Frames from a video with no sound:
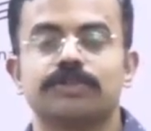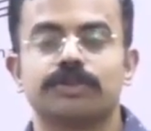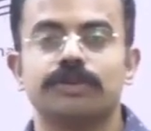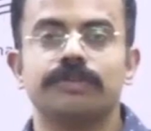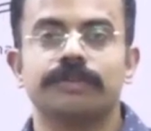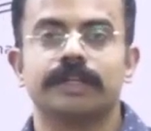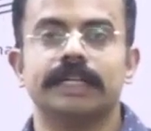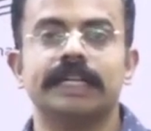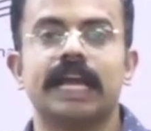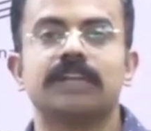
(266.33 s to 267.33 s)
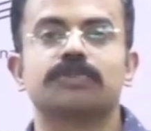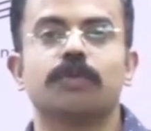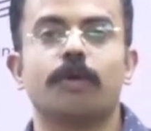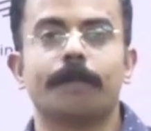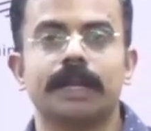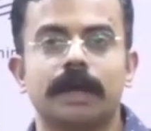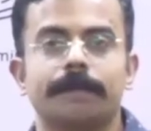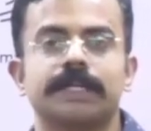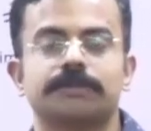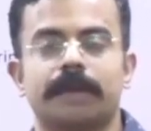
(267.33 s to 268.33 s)
So India has to open
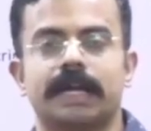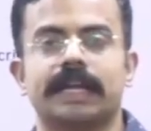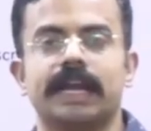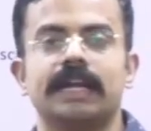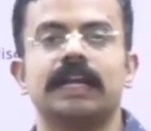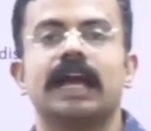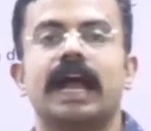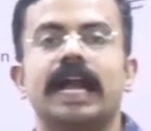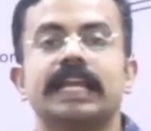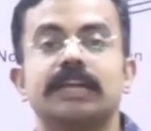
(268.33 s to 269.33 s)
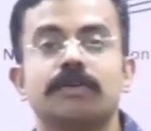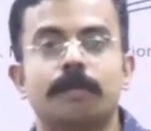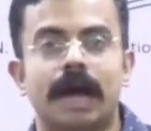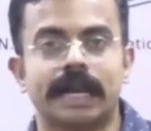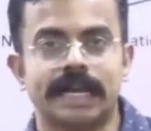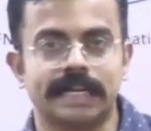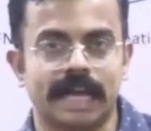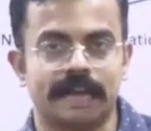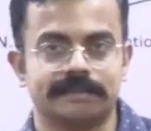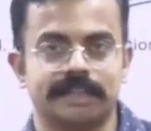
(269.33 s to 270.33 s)
up its market and give market
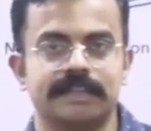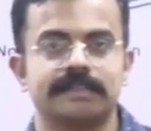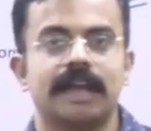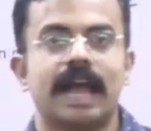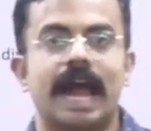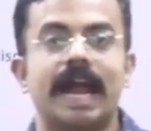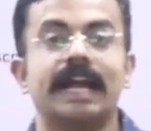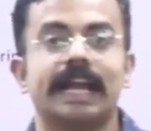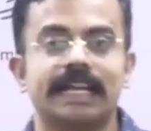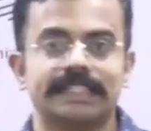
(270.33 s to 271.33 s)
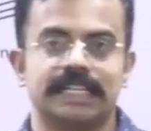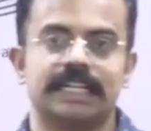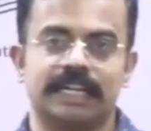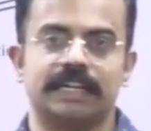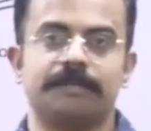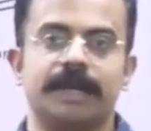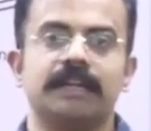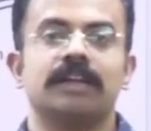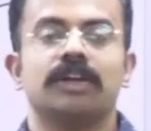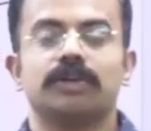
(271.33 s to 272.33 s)
access and national
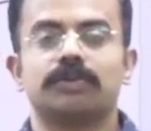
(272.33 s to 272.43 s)
treatment